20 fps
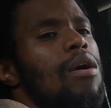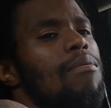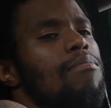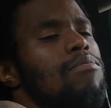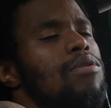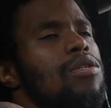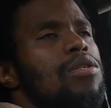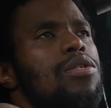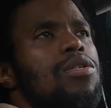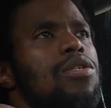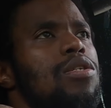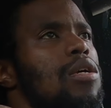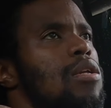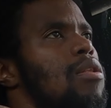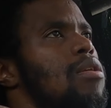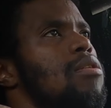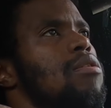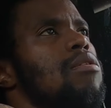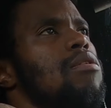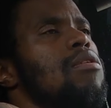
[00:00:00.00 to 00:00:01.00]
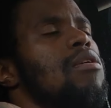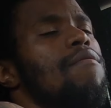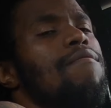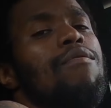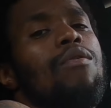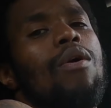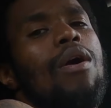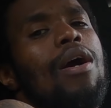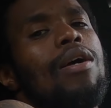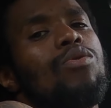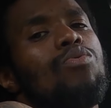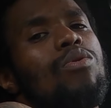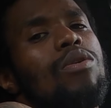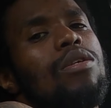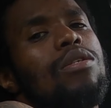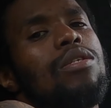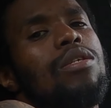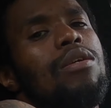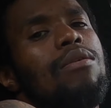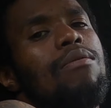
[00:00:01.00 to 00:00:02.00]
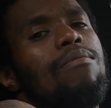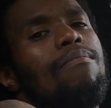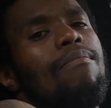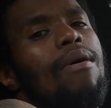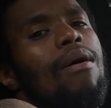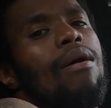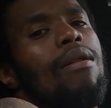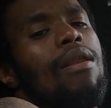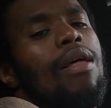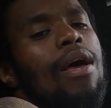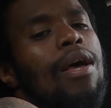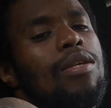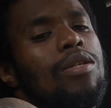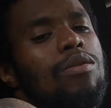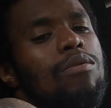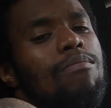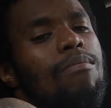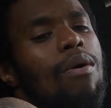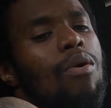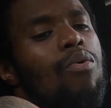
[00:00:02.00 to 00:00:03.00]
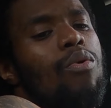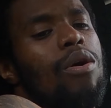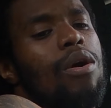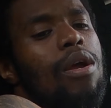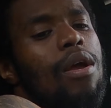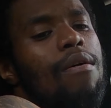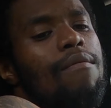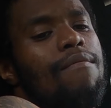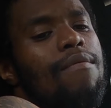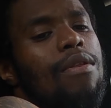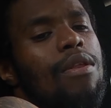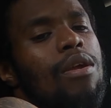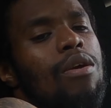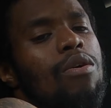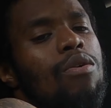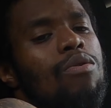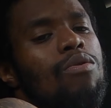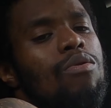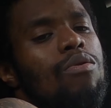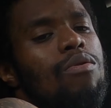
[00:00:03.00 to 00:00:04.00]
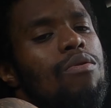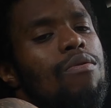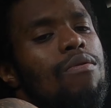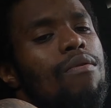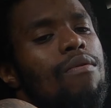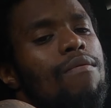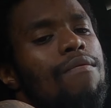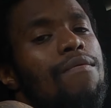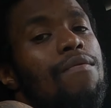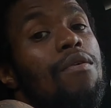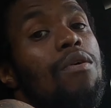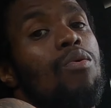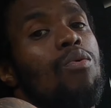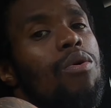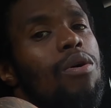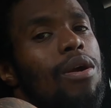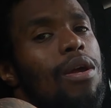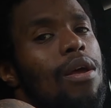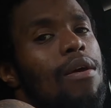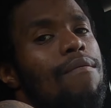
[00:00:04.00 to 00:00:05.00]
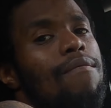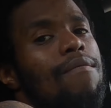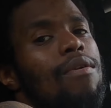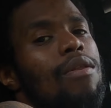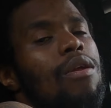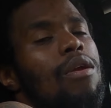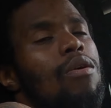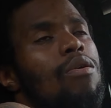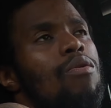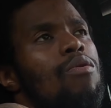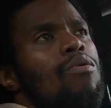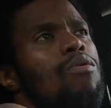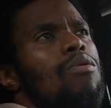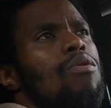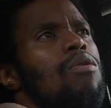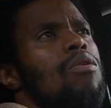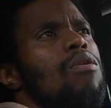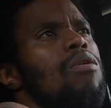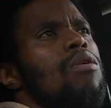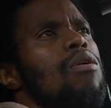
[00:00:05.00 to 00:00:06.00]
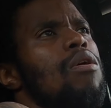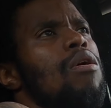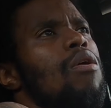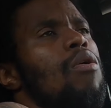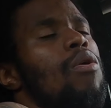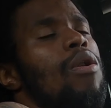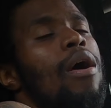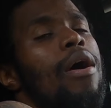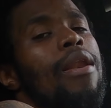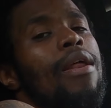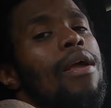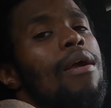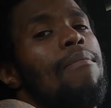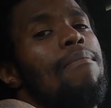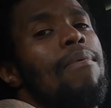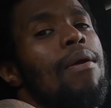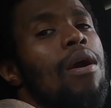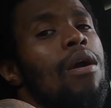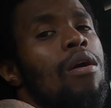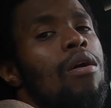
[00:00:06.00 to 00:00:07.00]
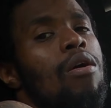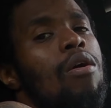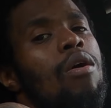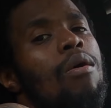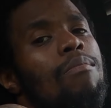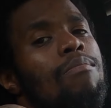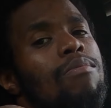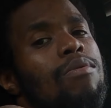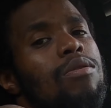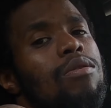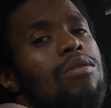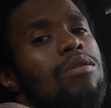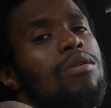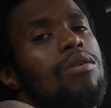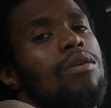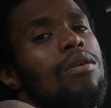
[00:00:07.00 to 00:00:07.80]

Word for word: i'm just chilling if you guys want to see my last my workout video full workout video on how to get bigger arms